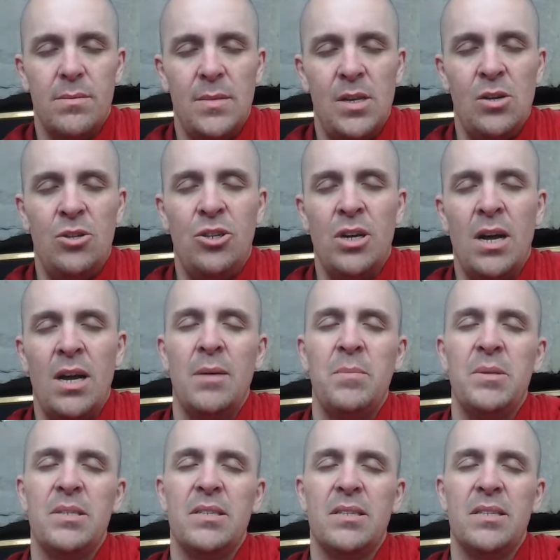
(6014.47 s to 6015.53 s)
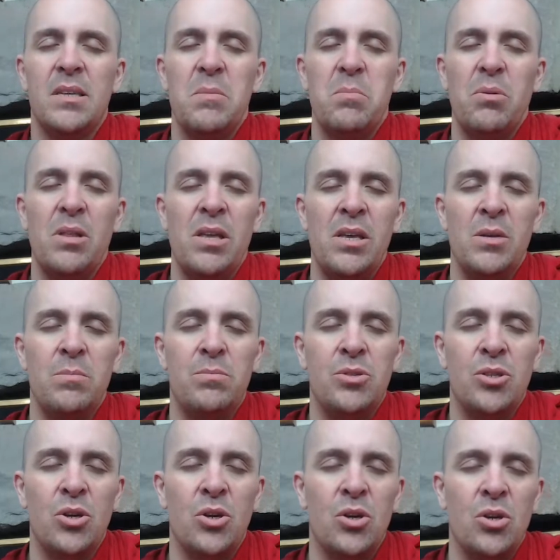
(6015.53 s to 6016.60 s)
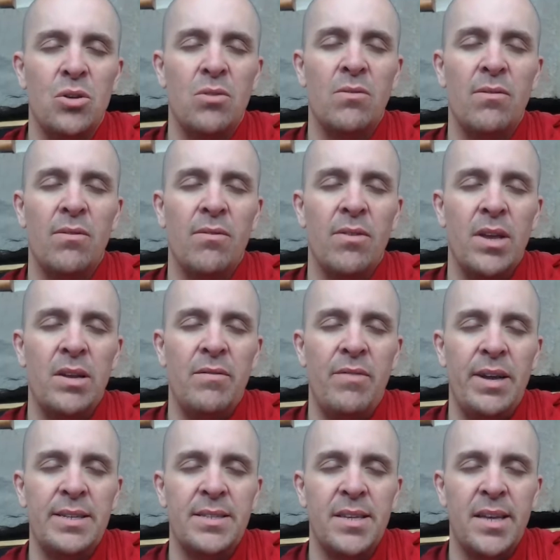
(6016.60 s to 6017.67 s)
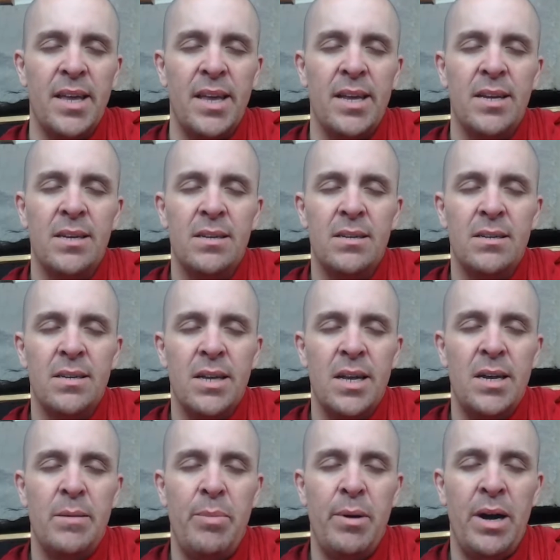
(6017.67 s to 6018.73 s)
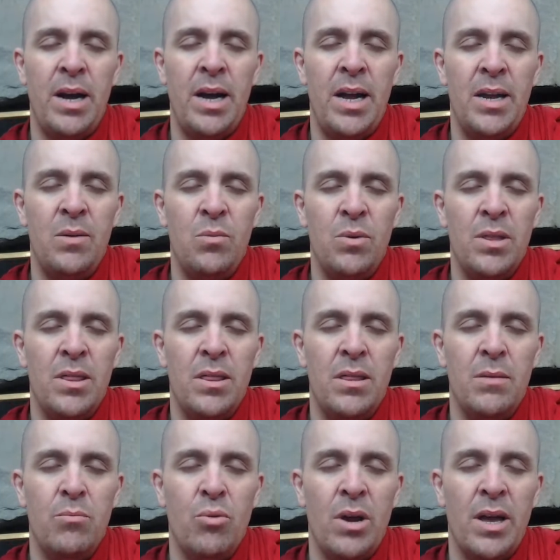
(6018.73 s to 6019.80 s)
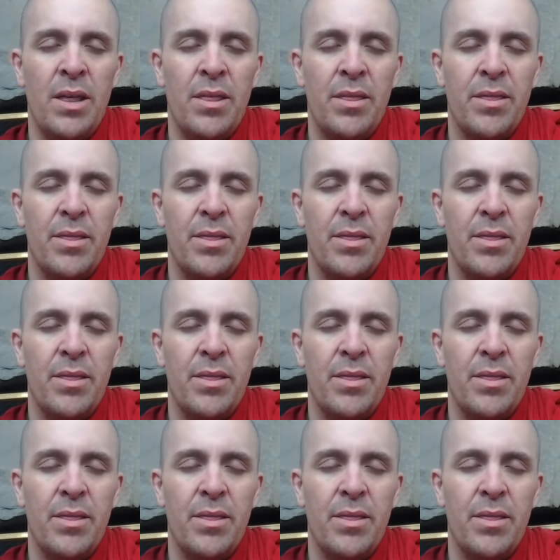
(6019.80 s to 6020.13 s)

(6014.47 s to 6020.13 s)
Your job is to simply observe, investigate, and abide with the breath.